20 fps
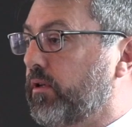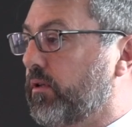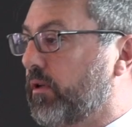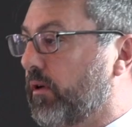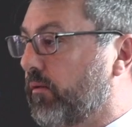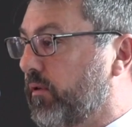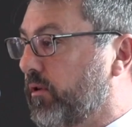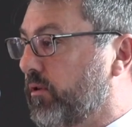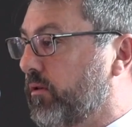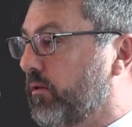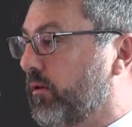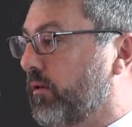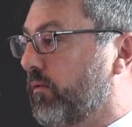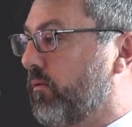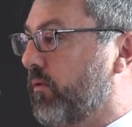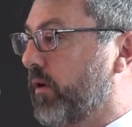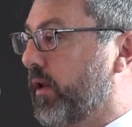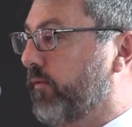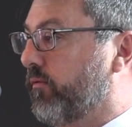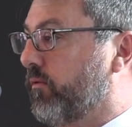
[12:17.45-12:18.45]
So we're doing
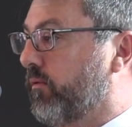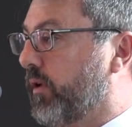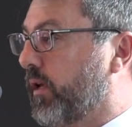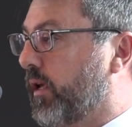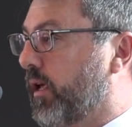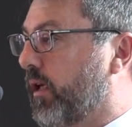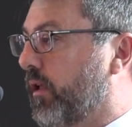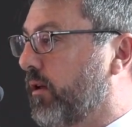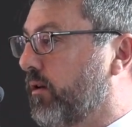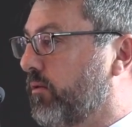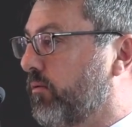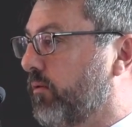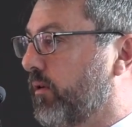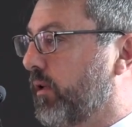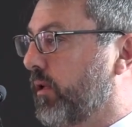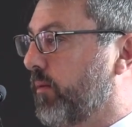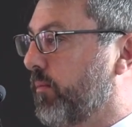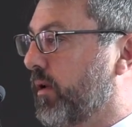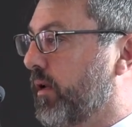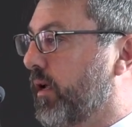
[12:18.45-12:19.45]
whatever we can to
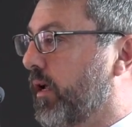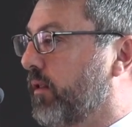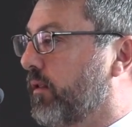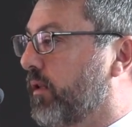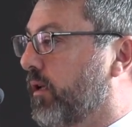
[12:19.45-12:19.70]
eliminate